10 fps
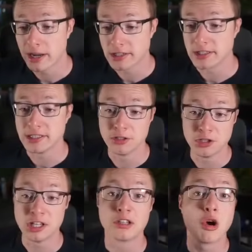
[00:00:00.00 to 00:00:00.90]
actually, the
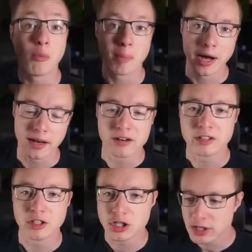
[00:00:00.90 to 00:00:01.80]
JIT
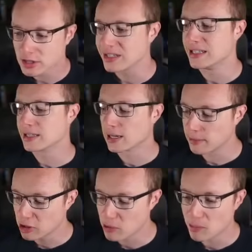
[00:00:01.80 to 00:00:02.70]
compiler, the just in
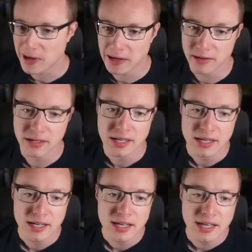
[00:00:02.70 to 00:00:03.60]
time compiler.
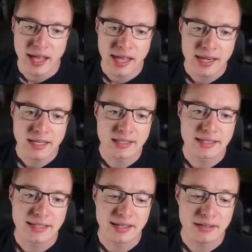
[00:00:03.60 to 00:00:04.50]
And
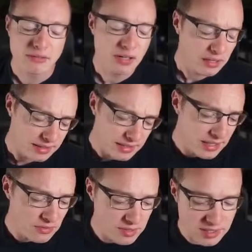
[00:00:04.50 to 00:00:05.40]
it's, well, it's an
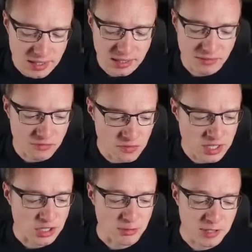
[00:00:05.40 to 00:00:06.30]
interesting
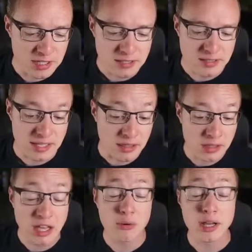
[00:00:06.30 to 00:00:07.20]
feature because in
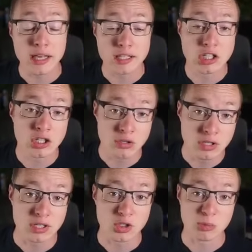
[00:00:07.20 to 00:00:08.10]
theory, it
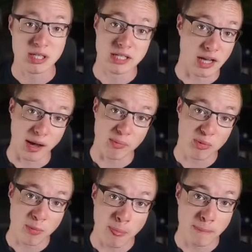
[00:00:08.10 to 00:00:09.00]
should speed
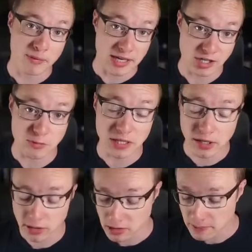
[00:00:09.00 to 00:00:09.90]
up PHP
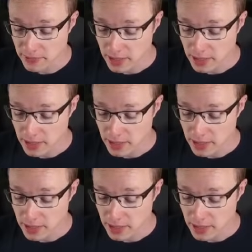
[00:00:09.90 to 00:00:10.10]
code.